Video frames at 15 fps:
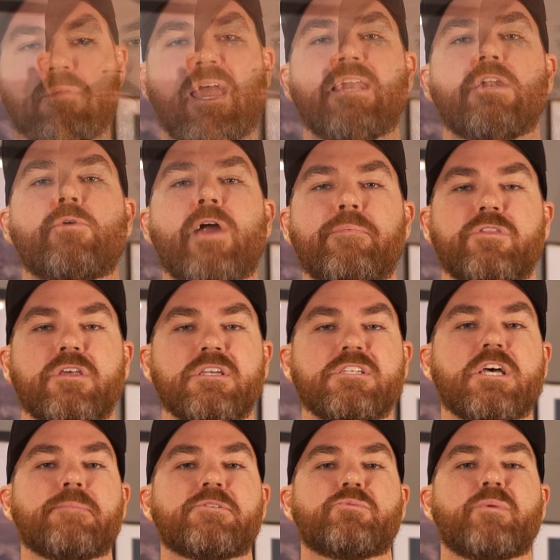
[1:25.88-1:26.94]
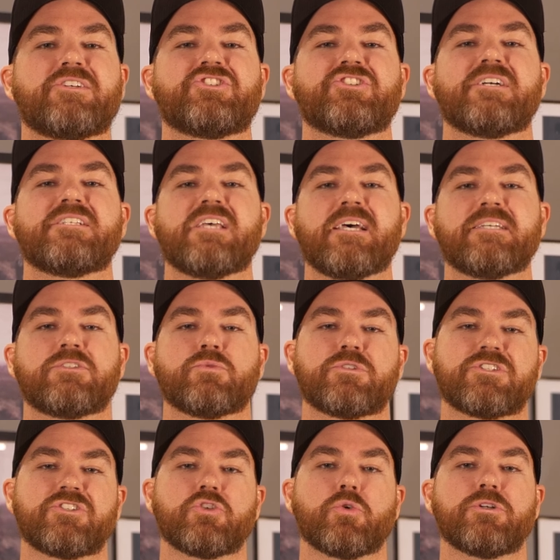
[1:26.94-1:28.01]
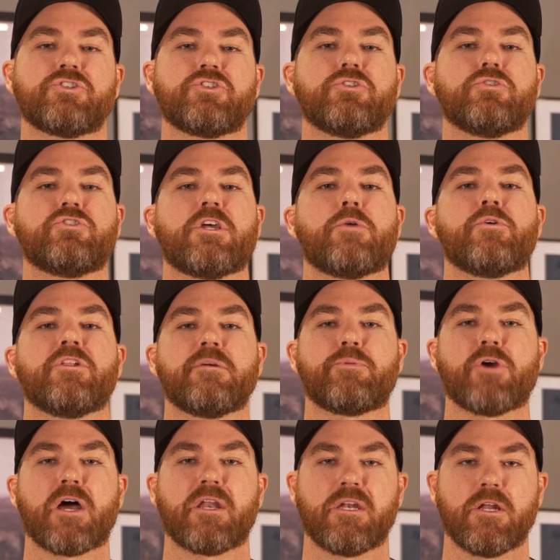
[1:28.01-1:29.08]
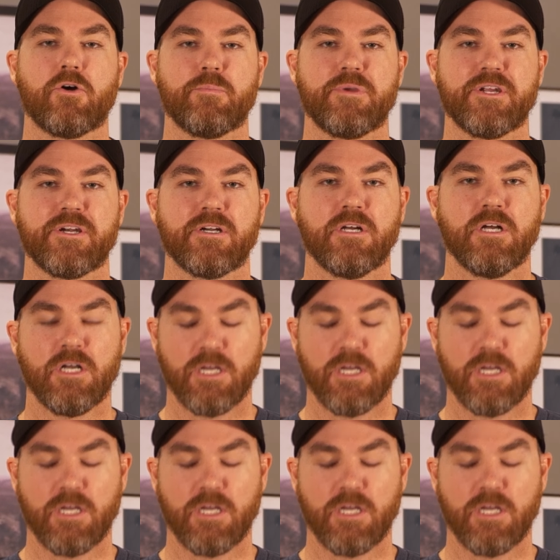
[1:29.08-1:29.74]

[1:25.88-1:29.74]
And to wrap things up, Specialized S-Works Torch shoes, they really brought it home here.